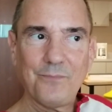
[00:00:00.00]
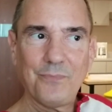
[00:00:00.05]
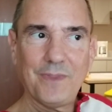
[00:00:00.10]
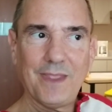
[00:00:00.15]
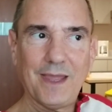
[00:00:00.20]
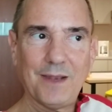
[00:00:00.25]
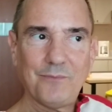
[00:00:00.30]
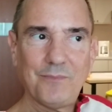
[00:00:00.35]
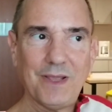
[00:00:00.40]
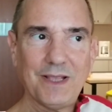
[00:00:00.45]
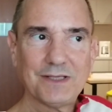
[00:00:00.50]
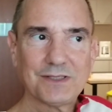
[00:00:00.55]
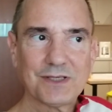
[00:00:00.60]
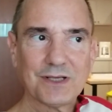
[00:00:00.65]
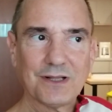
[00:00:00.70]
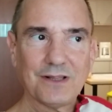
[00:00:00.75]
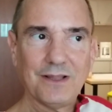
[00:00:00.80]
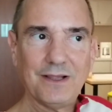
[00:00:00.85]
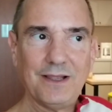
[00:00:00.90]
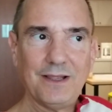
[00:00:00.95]
and
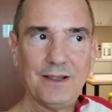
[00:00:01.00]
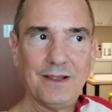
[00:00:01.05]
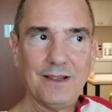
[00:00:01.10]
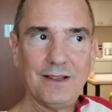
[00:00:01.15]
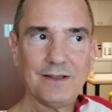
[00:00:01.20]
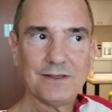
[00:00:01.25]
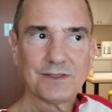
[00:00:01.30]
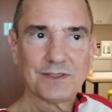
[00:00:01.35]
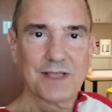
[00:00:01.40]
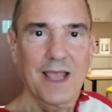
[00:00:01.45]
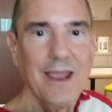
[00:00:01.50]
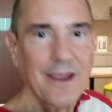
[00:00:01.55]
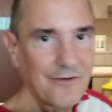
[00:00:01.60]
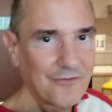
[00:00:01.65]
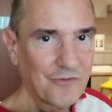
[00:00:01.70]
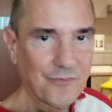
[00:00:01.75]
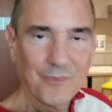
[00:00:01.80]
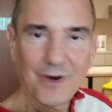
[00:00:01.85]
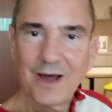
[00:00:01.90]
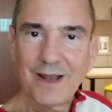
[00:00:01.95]
basically
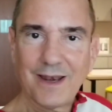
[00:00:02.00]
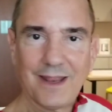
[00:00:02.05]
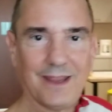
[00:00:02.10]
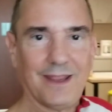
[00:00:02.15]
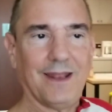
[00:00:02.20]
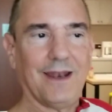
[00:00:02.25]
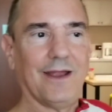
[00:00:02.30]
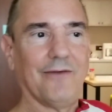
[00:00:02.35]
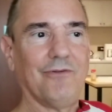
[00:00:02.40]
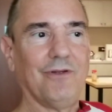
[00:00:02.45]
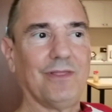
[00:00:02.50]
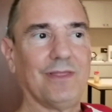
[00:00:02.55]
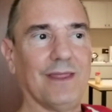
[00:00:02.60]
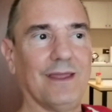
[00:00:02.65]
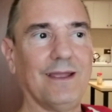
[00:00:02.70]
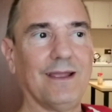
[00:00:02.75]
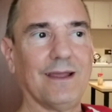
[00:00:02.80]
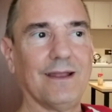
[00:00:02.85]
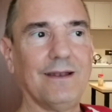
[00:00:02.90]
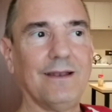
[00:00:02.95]
saved money and
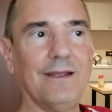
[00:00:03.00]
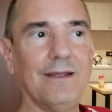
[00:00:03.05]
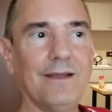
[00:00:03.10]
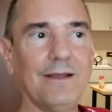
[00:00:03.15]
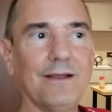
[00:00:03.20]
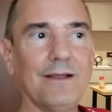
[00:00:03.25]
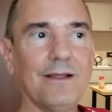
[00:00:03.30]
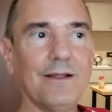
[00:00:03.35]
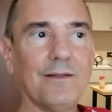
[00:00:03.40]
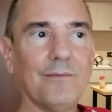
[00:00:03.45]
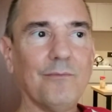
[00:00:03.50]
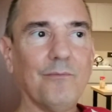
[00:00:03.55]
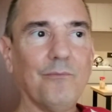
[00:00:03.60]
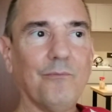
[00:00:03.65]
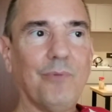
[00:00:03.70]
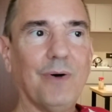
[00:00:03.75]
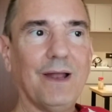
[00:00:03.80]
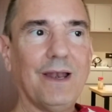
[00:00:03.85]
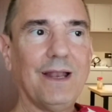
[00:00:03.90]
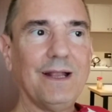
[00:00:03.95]
everything and
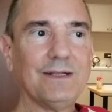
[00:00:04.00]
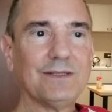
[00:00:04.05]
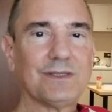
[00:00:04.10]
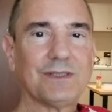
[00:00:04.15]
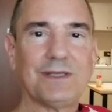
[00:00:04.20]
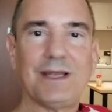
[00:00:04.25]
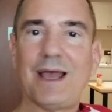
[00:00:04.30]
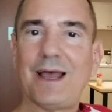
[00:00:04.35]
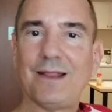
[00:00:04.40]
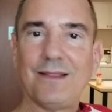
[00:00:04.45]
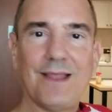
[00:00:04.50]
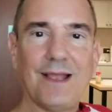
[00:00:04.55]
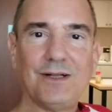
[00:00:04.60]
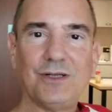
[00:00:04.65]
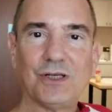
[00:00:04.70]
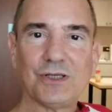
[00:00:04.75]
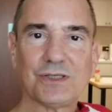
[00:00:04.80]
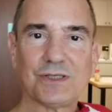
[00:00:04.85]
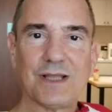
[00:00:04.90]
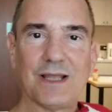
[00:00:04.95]
but instead they
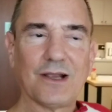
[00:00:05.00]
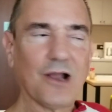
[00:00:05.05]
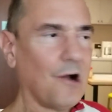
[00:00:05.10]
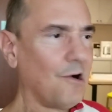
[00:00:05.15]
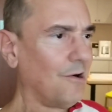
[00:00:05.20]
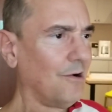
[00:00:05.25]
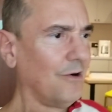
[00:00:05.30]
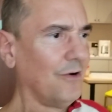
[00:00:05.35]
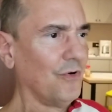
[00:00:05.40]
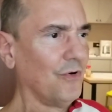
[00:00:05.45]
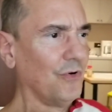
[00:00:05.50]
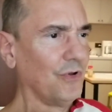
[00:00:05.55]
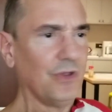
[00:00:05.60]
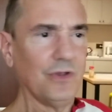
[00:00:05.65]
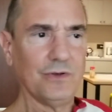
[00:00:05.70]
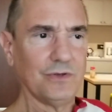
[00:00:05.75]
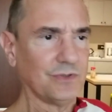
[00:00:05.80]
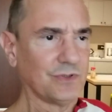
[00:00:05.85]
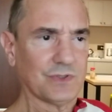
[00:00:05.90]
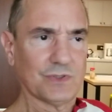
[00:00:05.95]
just think oh
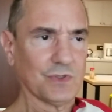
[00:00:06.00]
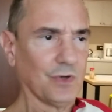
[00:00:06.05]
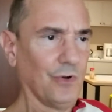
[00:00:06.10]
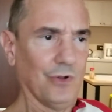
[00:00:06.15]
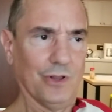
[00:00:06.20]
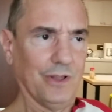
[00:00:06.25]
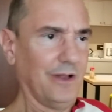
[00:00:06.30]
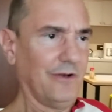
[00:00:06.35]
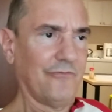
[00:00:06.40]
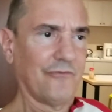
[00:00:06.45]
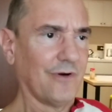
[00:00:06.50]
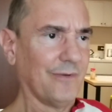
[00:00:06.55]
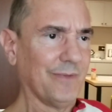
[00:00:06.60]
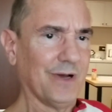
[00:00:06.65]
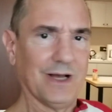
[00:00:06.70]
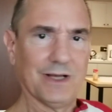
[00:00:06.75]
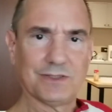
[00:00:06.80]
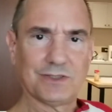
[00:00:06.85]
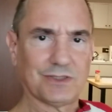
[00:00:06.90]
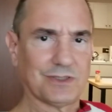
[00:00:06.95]
you stole it from
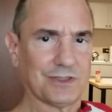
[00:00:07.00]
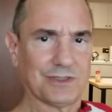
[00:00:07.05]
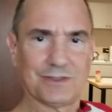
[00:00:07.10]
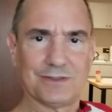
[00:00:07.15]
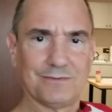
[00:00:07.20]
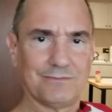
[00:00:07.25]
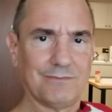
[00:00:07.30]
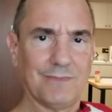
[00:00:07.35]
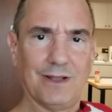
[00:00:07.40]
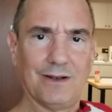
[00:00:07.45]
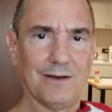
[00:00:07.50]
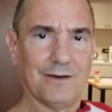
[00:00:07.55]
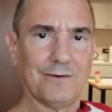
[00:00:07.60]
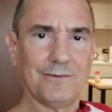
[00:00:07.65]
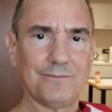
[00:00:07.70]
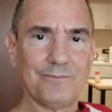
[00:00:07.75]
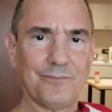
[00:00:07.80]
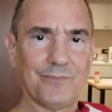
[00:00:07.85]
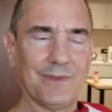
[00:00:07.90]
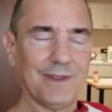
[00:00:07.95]
us you know
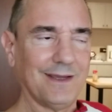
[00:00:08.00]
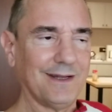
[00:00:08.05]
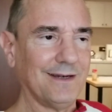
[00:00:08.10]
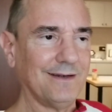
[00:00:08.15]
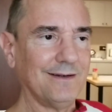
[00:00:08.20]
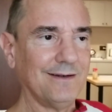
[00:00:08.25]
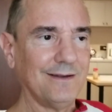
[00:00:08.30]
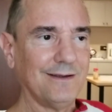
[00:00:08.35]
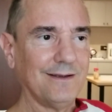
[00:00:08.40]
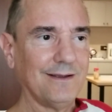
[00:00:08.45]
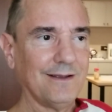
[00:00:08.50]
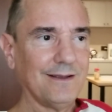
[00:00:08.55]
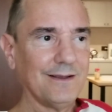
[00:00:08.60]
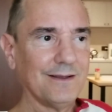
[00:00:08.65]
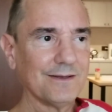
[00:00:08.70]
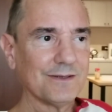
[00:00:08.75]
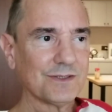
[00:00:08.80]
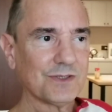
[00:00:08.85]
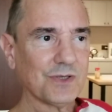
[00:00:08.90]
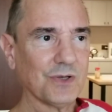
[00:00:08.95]
and
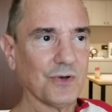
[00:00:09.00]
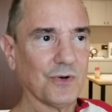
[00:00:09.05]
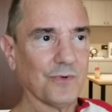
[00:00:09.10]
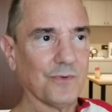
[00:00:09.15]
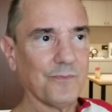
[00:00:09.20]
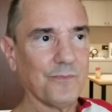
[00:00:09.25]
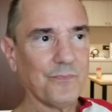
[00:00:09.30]
so